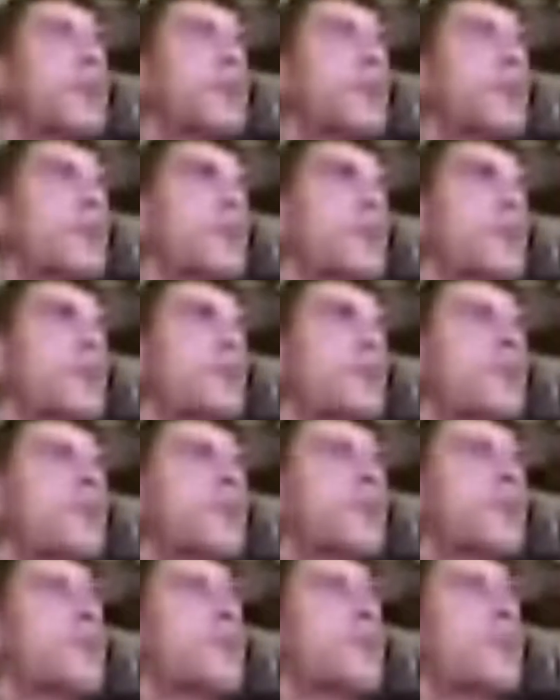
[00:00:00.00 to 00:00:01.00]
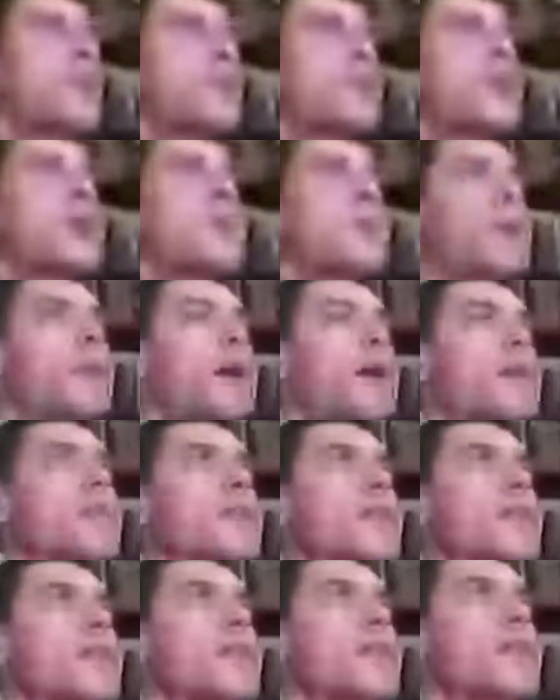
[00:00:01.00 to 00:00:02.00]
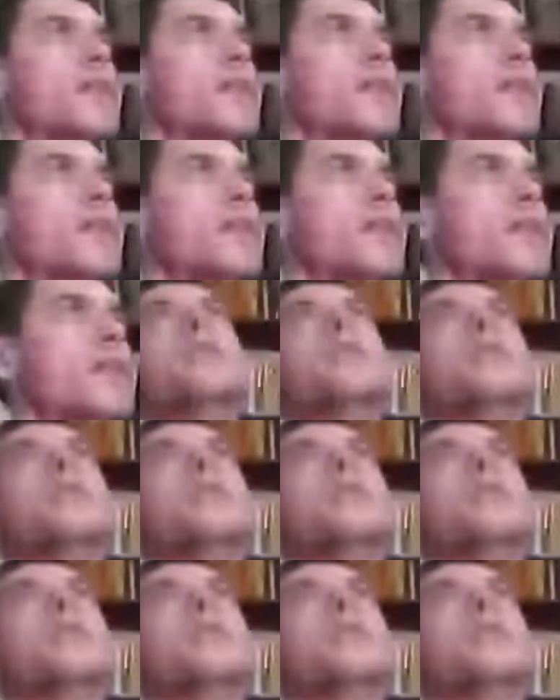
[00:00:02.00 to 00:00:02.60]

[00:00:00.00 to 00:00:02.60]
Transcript: their own minds. And then you